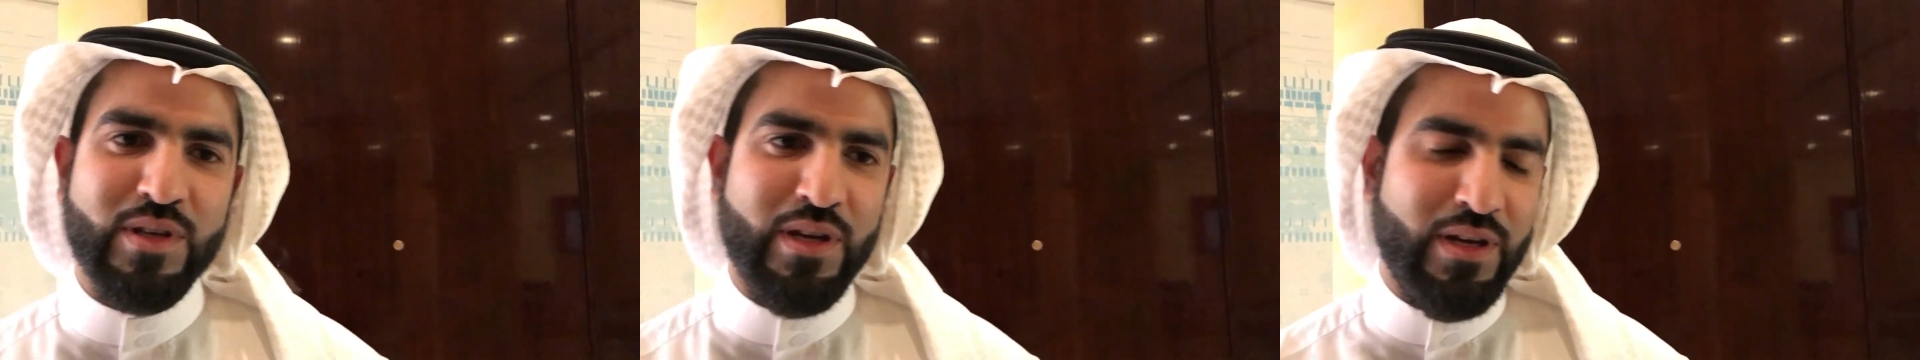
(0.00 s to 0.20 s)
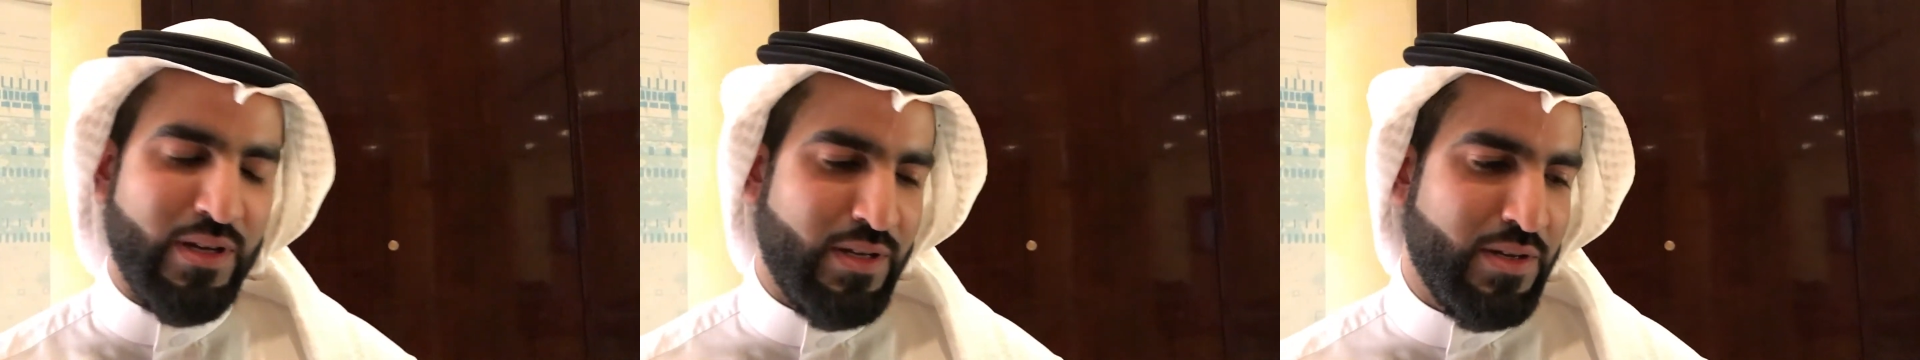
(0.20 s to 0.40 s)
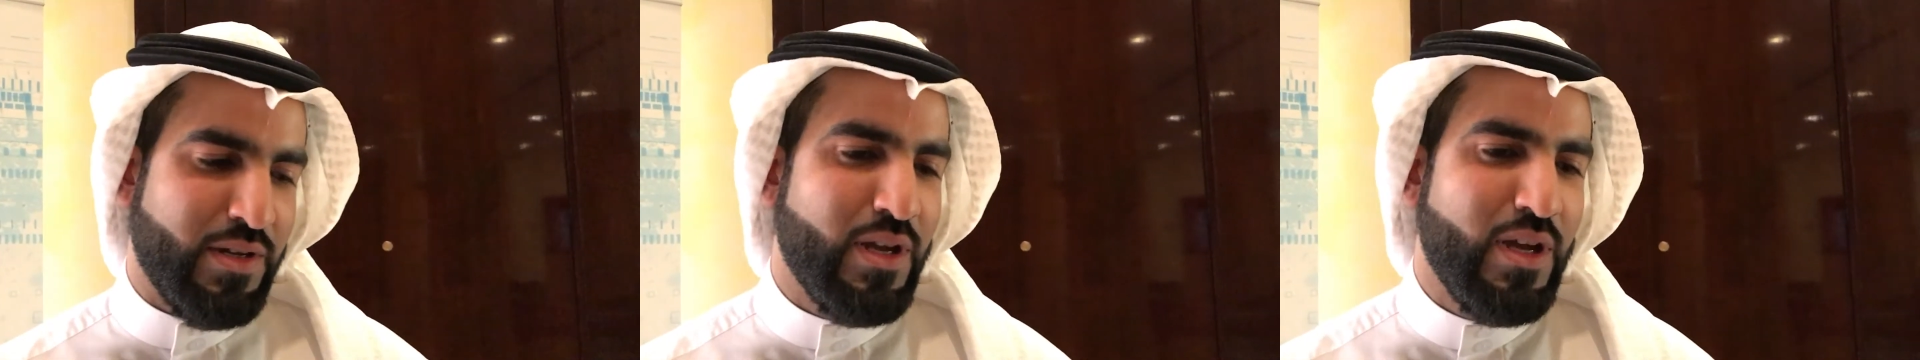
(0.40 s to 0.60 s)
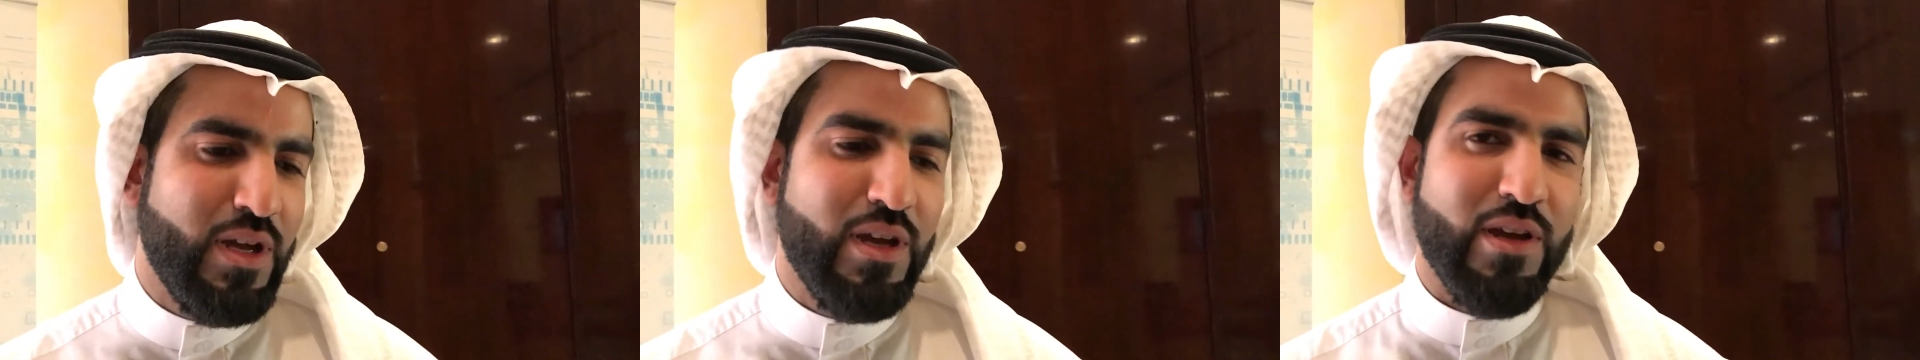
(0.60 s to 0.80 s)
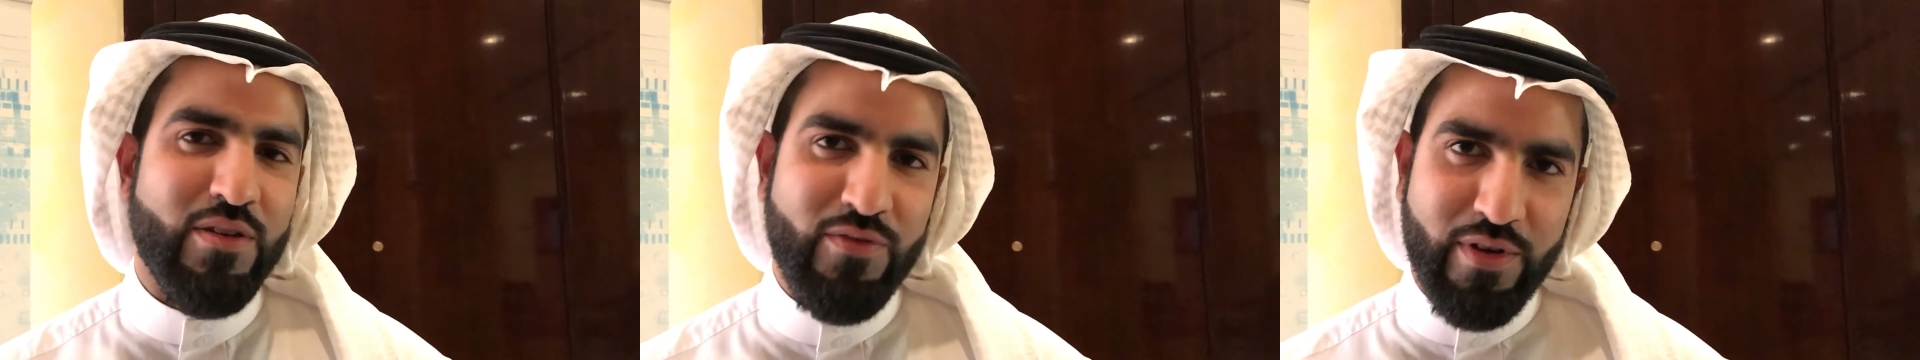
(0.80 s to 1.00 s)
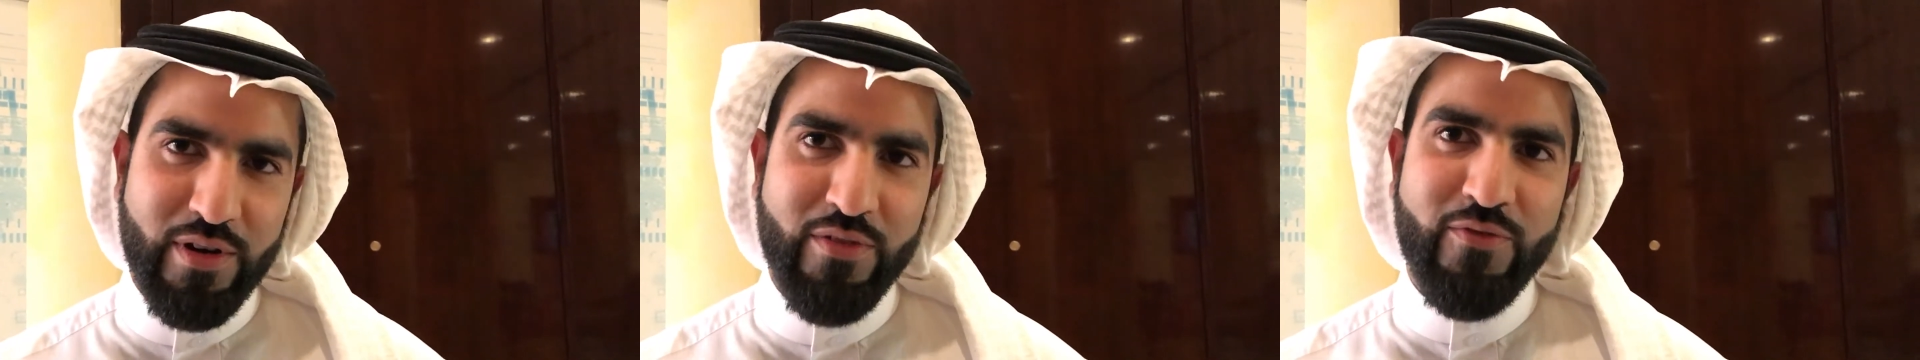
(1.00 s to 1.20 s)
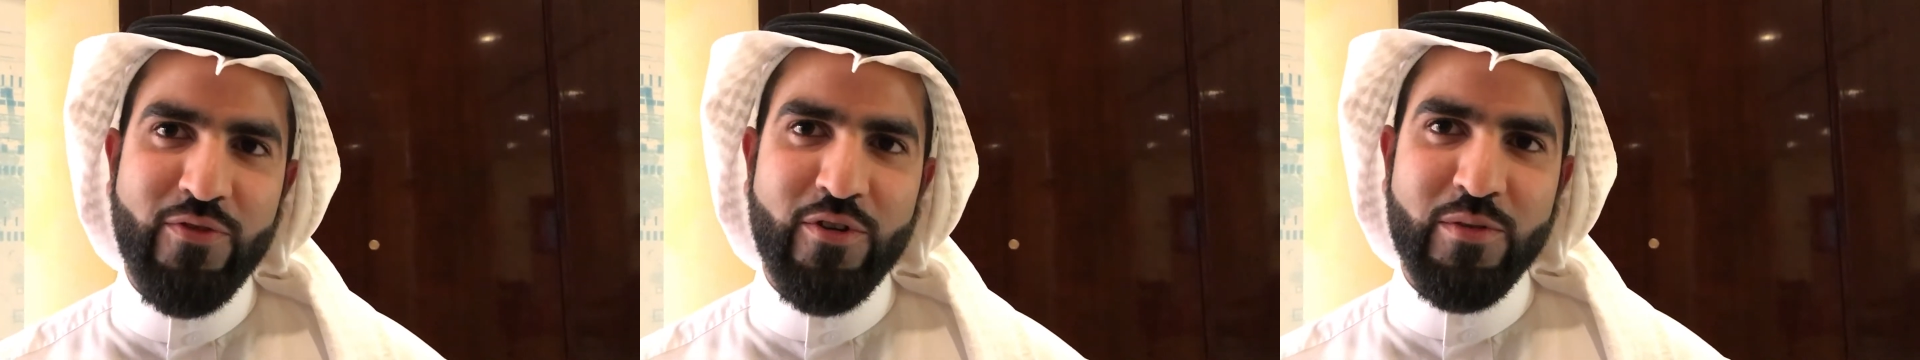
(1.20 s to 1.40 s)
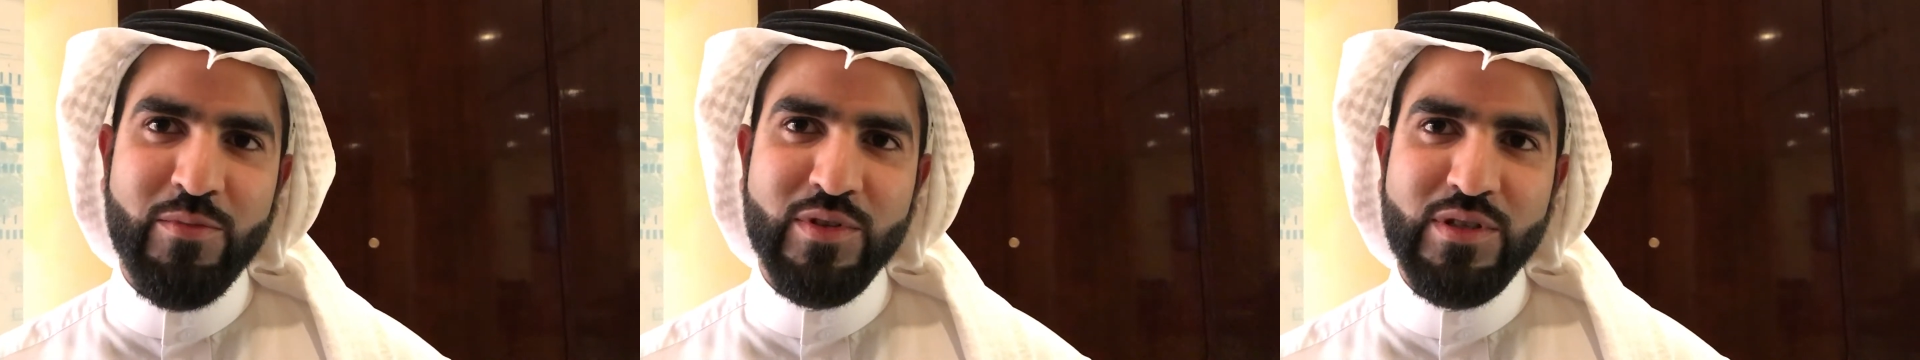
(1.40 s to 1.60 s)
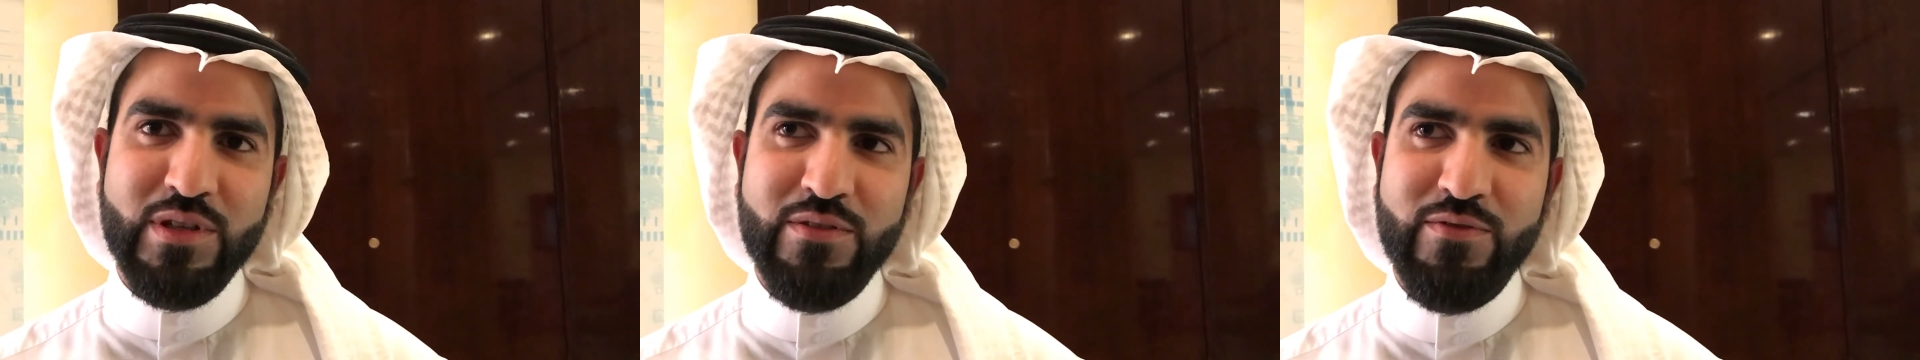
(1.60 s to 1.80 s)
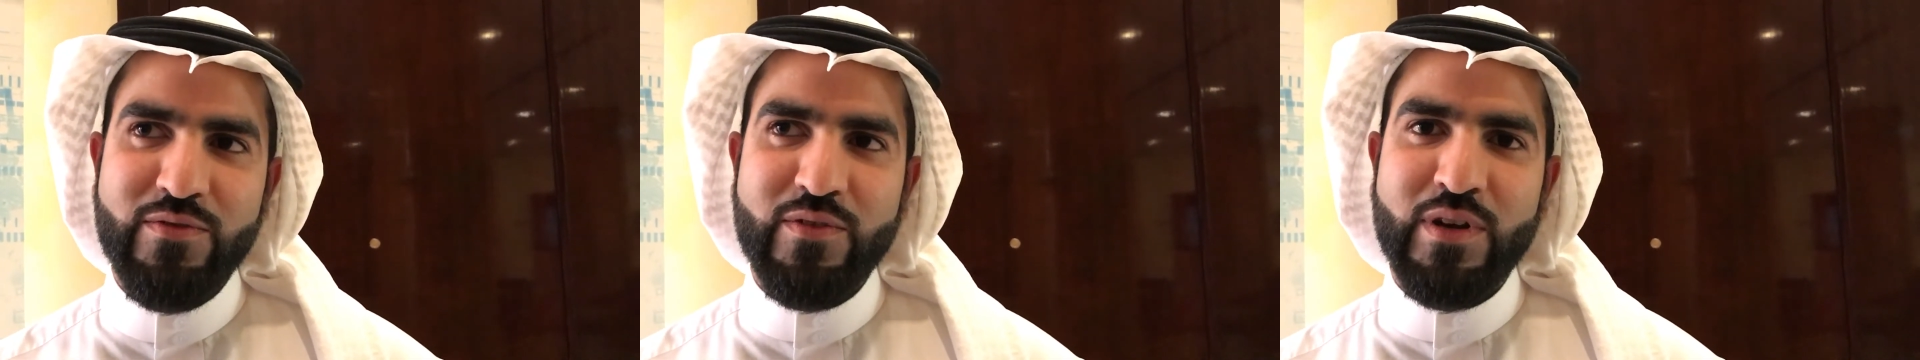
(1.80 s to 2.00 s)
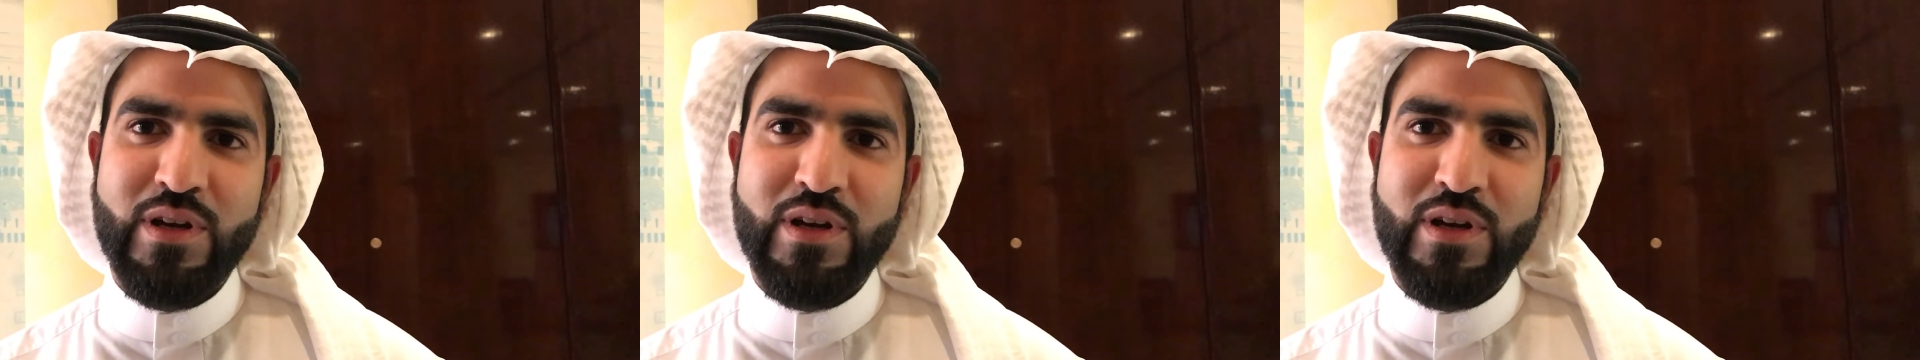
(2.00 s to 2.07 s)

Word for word: And very informative.